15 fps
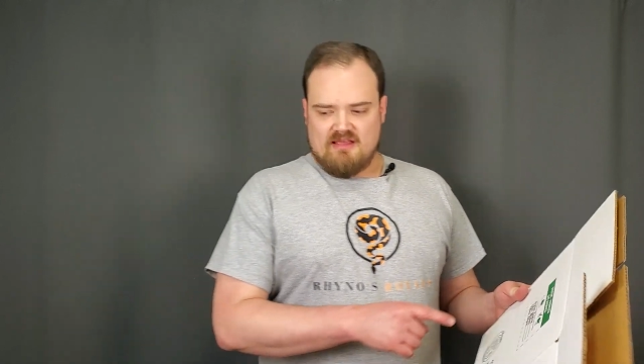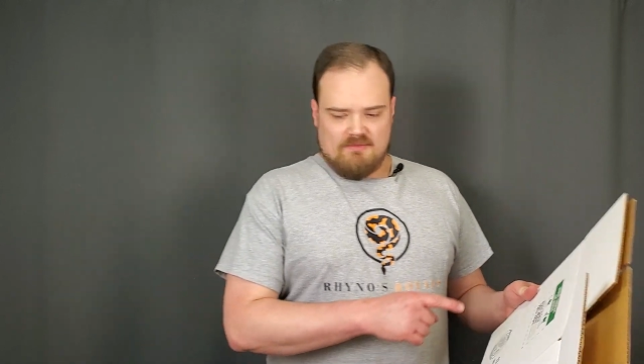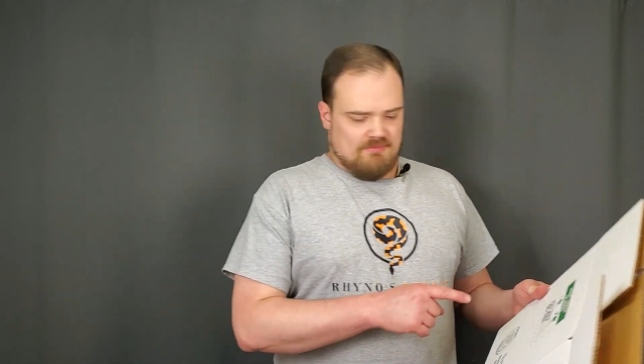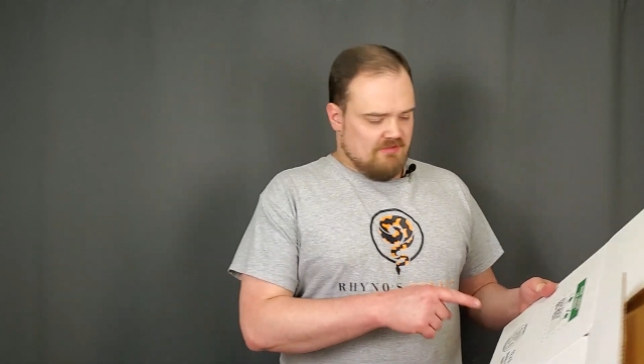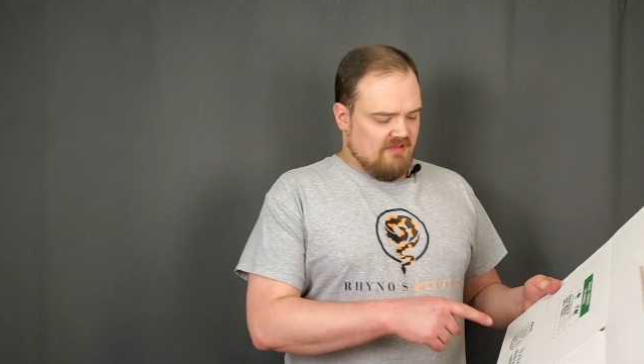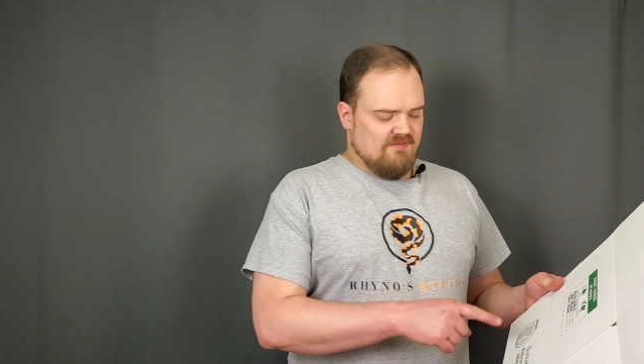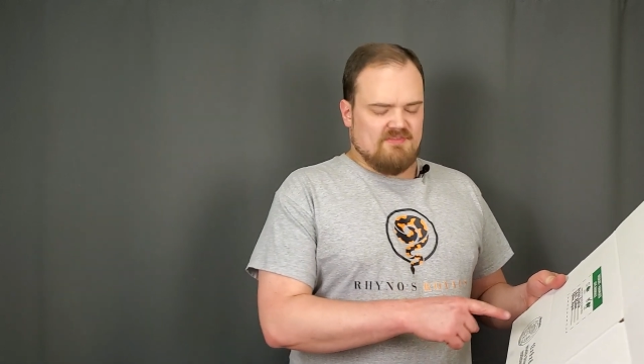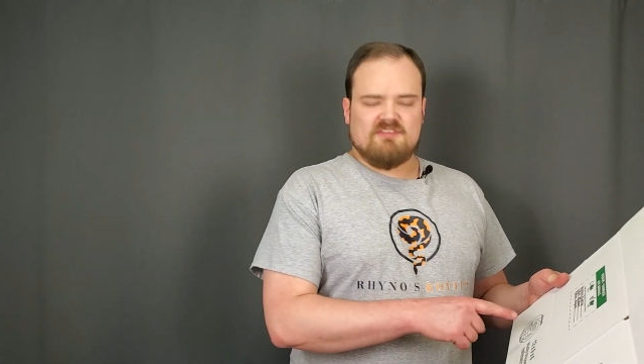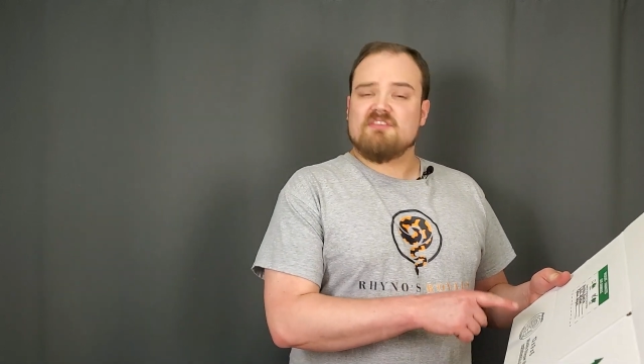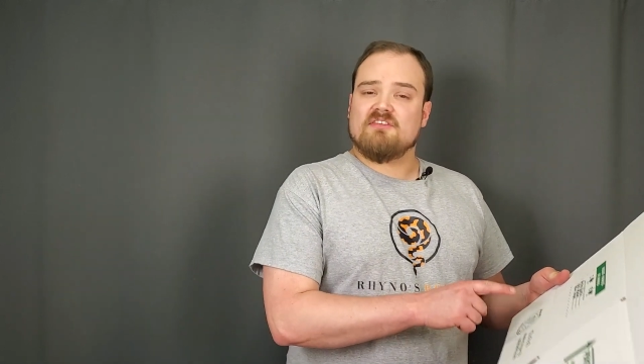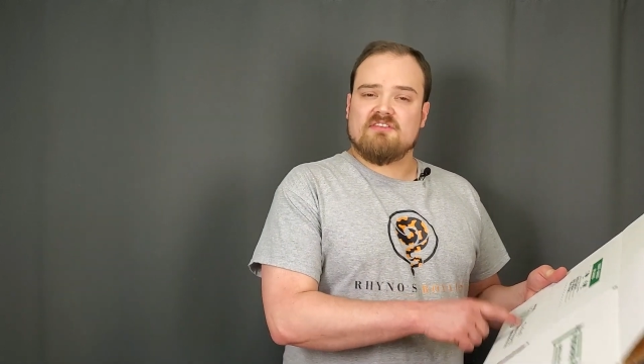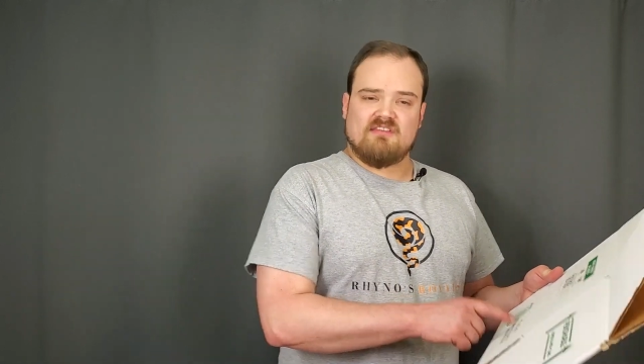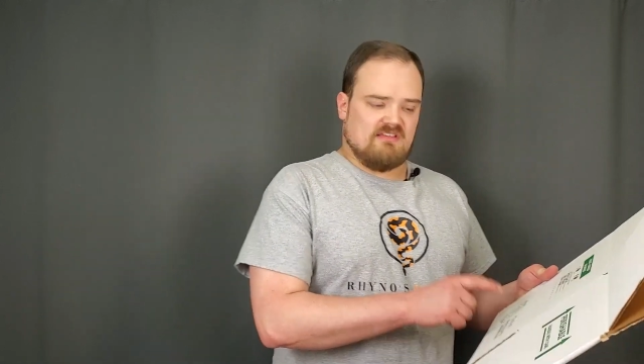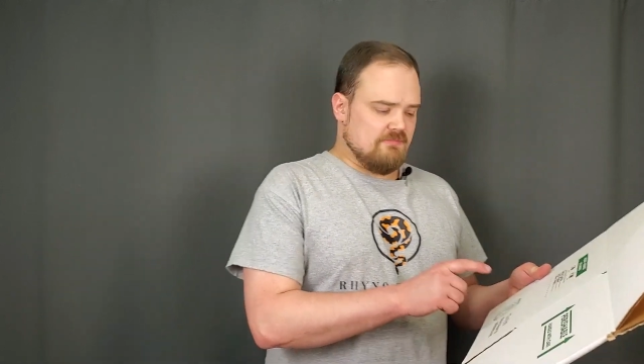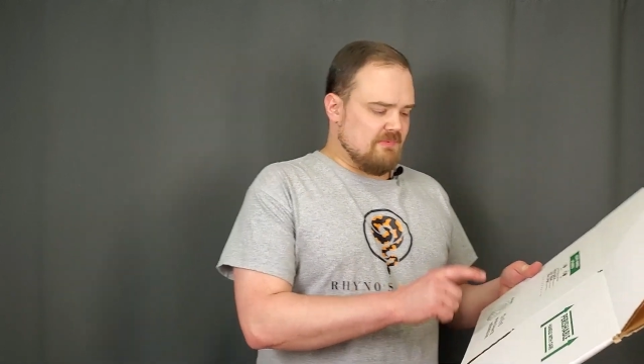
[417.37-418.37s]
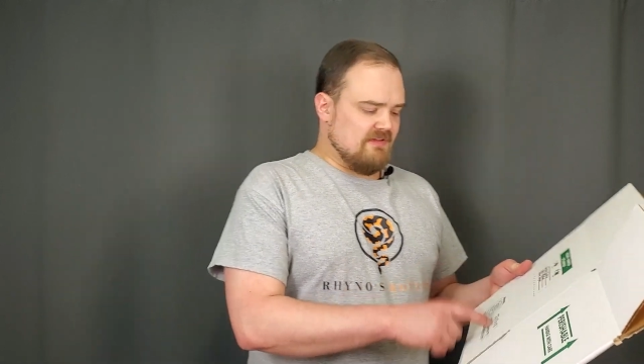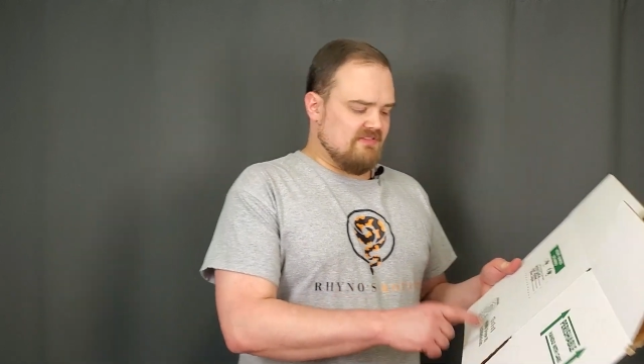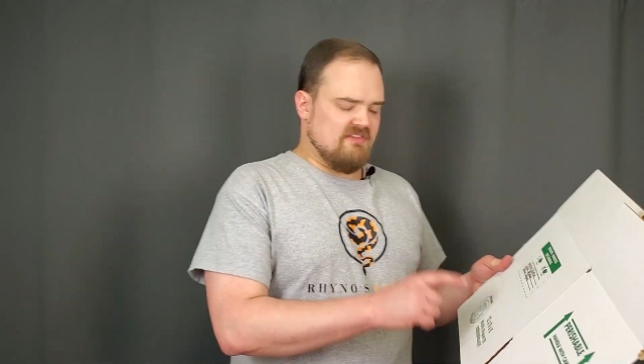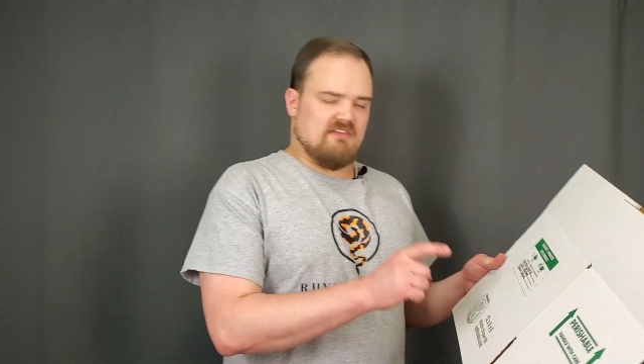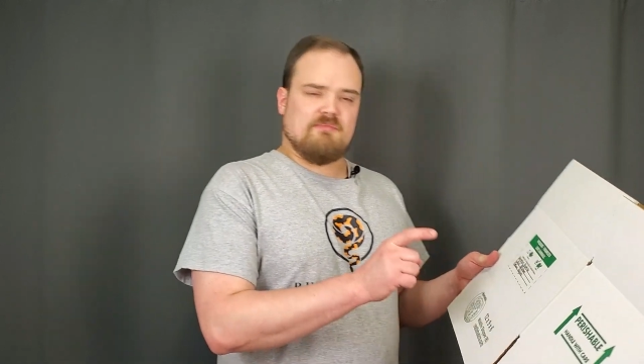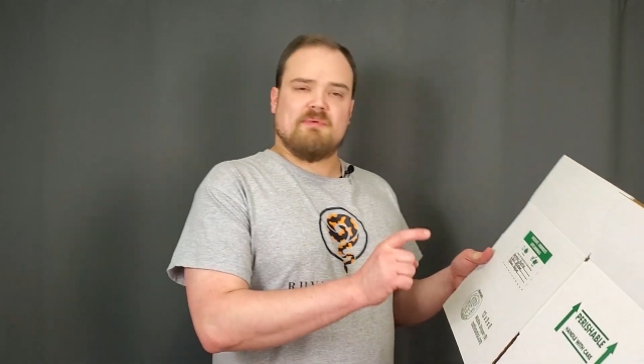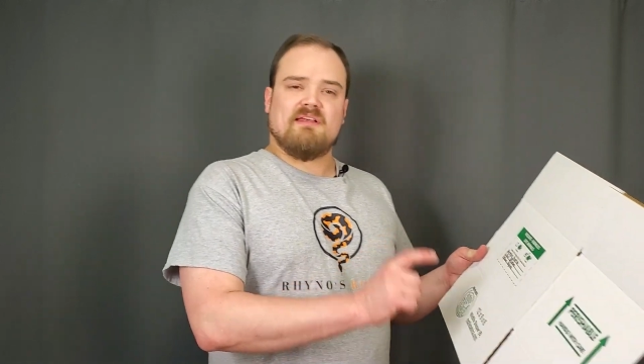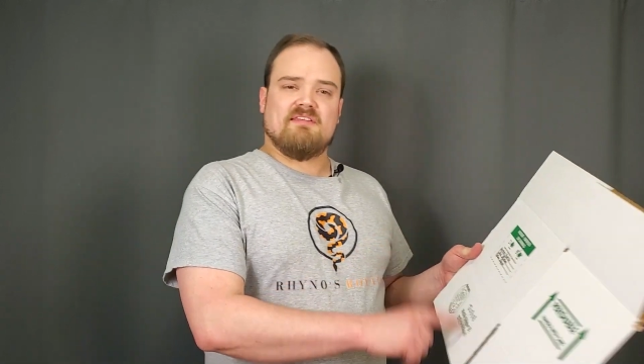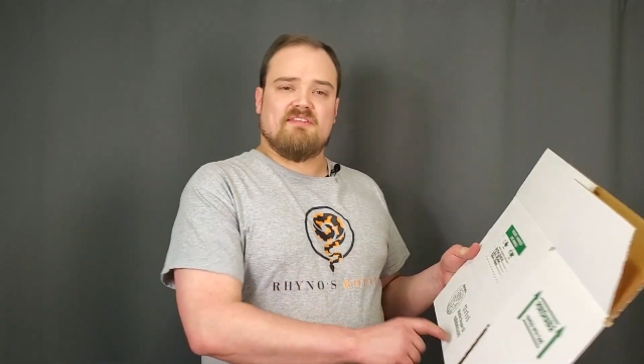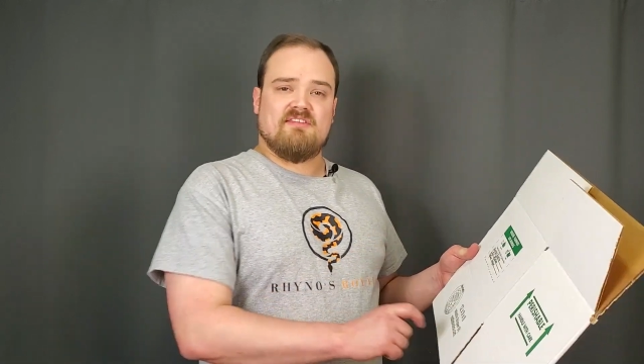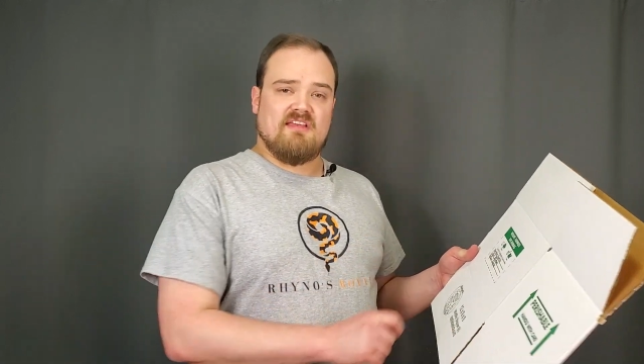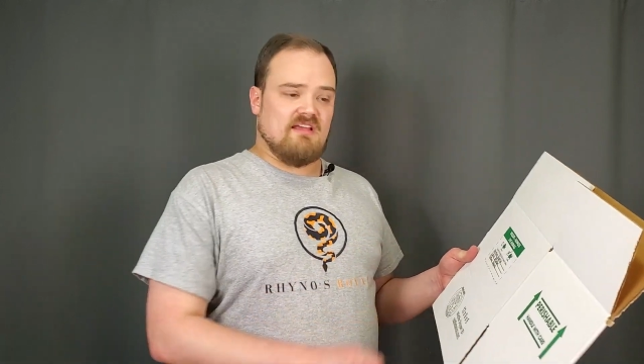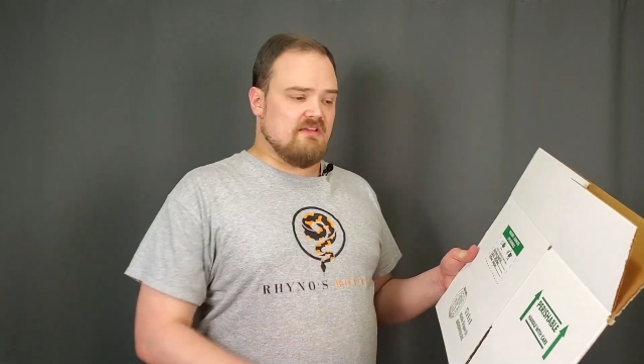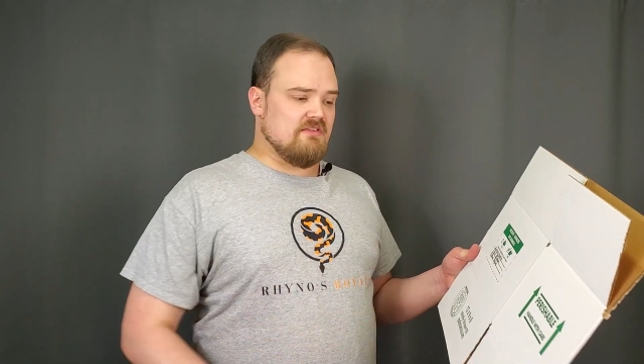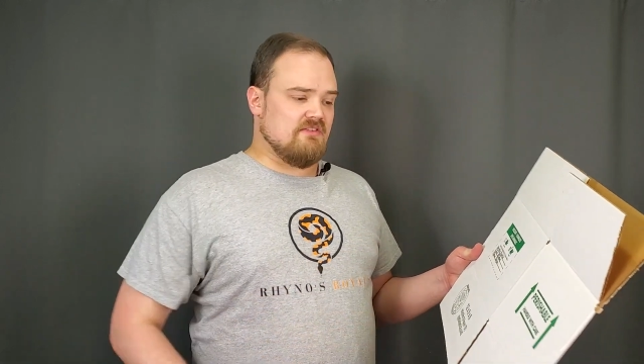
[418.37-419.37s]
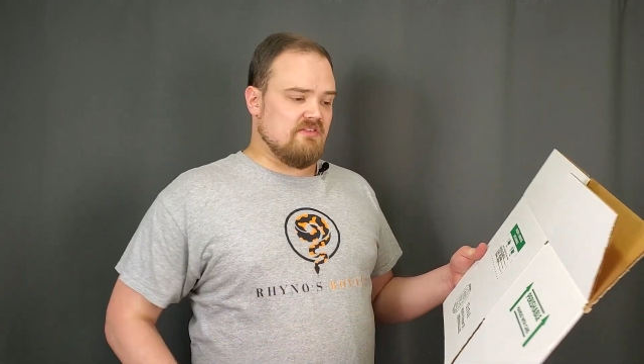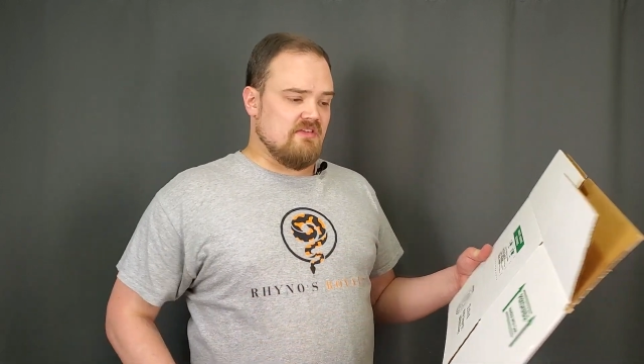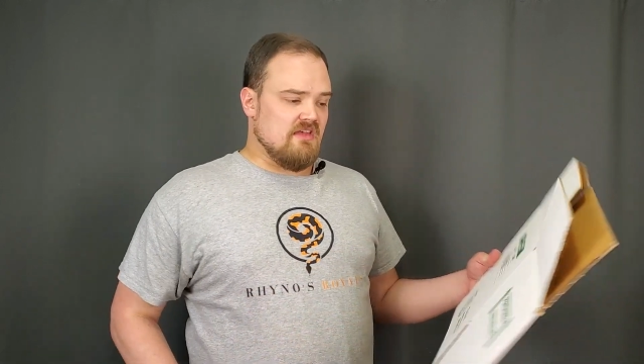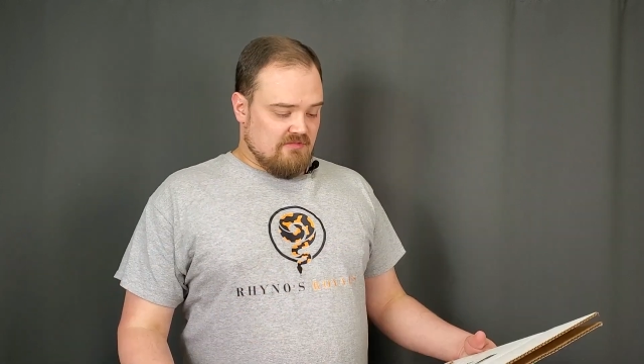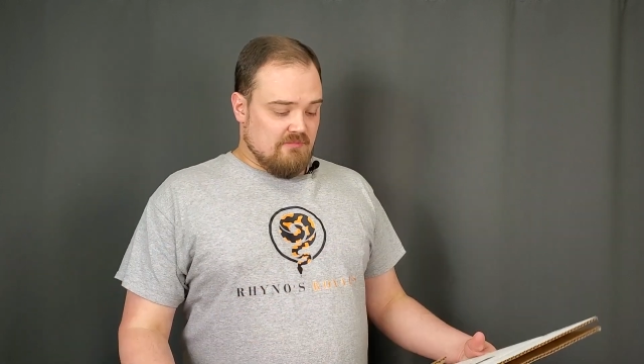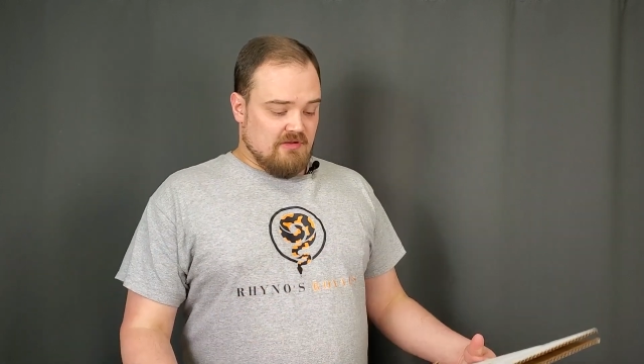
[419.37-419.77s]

I believe it's the six by six by six. It's a